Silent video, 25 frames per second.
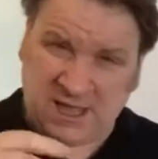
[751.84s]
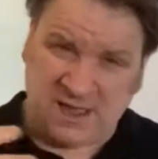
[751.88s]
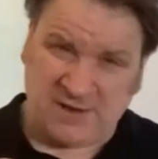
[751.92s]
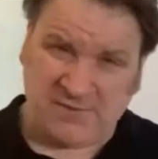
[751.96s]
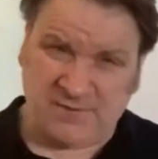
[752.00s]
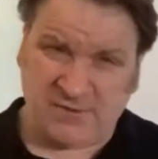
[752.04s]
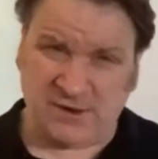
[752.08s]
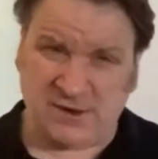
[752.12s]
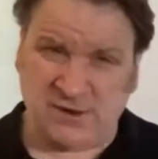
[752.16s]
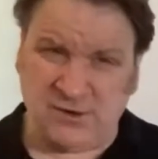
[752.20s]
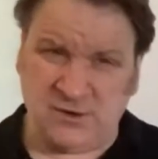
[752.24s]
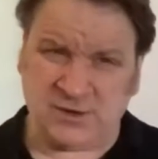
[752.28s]
Have
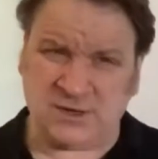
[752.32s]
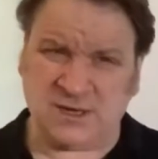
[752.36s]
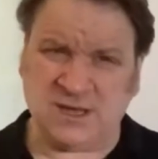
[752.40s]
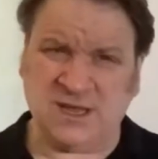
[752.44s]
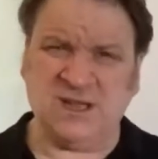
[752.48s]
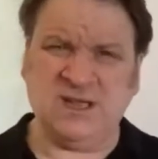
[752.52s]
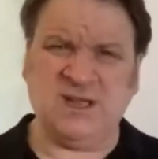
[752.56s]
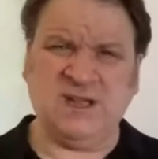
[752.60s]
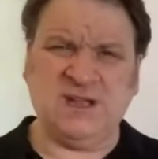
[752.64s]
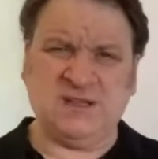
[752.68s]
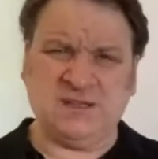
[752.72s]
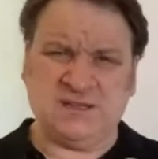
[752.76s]
a look.
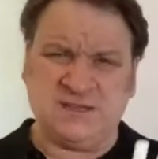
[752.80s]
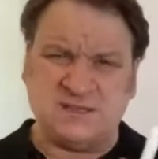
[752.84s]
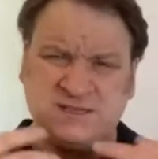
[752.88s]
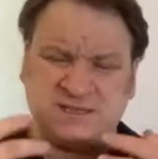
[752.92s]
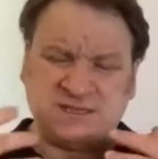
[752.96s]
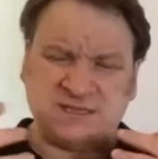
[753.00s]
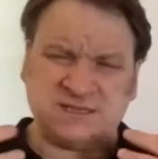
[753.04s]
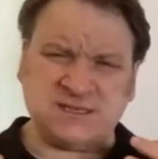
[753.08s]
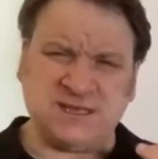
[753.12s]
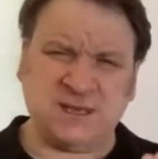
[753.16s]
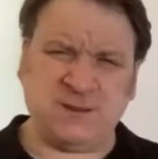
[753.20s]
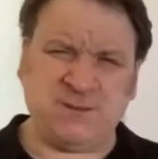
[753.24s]
Does
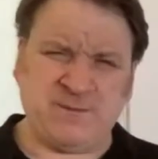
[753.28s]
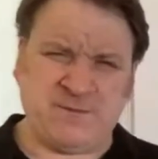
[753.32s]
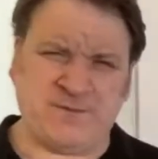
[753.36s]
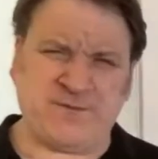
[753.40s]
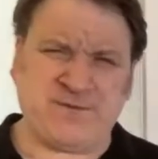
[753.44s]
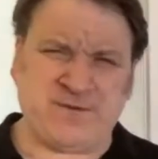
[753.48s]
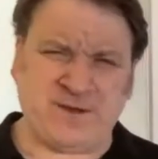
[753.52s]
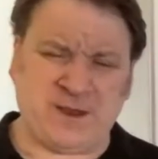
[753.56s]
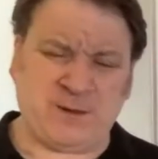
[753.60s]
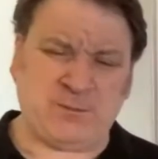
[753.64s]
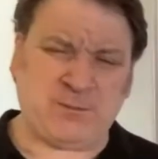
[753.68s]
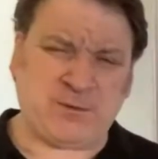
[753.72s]
it seem
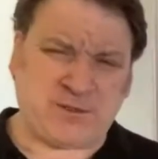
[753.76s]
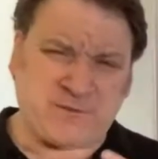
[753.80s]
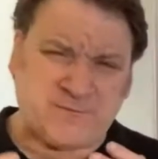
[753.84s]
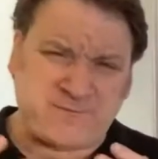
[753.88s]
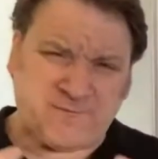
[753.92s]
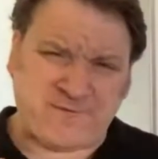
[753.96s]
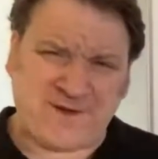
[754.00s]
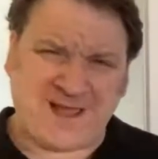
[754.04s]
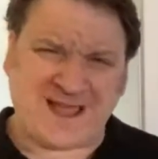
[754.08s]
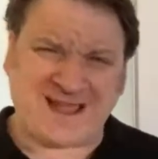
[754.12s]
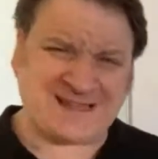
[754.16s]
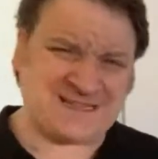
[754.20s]
full up with
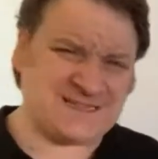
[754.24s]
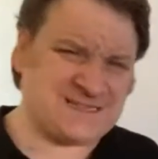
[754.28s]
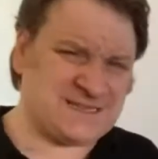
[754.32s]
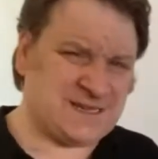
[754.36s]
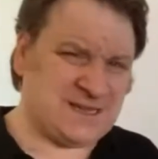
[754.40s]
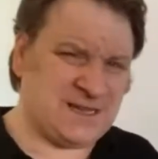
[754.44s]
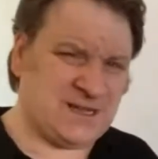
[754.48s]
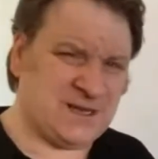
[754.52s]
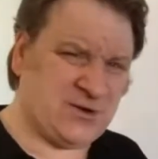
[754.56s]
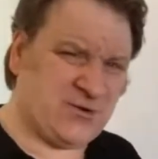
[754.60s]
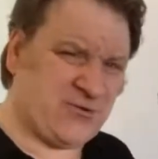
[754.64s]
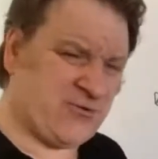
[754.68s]
fat
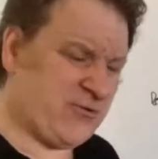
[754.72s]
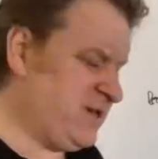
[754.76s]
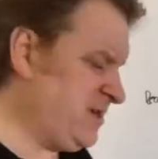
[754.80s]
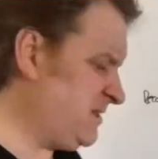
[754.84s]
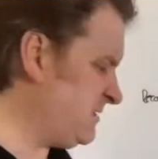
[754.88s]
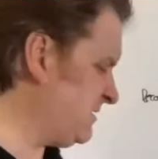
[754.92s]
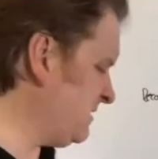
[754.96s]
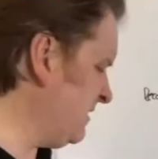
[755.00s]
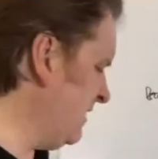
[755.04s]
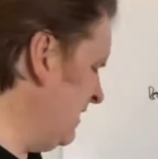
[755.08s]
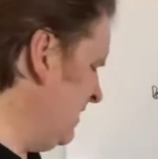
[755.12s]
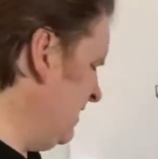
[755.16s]
and
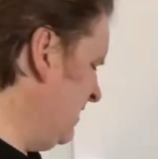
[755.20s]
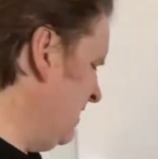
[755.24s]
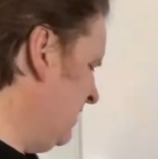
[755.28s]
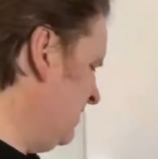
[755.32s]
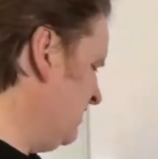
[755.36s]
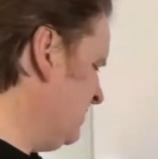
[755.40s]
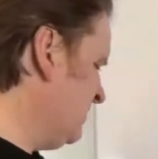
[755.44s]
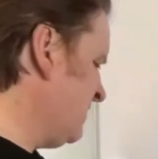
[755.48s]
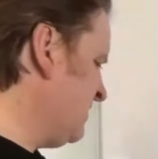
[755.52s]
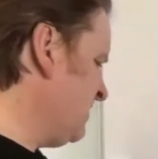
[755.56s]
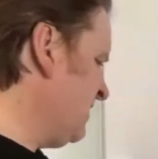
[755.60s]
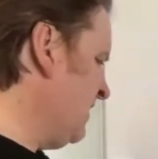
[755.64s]
grease
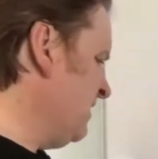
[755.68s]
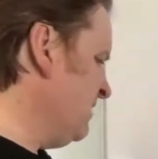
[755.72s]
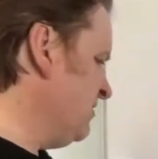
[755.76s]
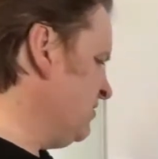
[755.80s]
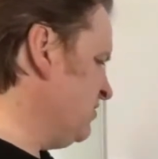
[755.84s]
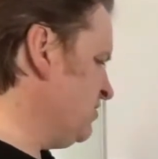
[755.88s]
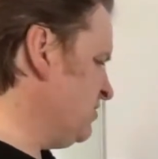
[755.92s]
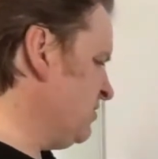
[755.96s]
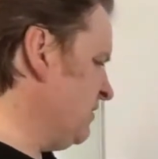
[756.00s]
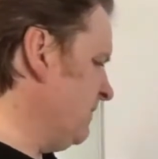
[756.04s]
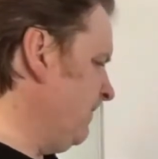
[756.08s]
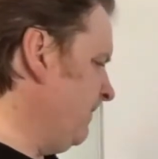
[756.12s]
and
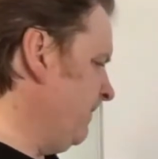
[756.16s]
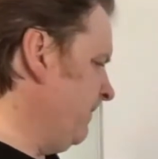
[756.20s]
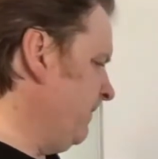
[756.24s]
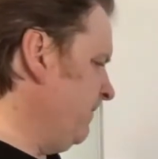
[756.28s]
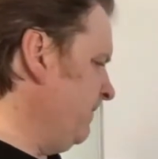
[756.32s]
sludge?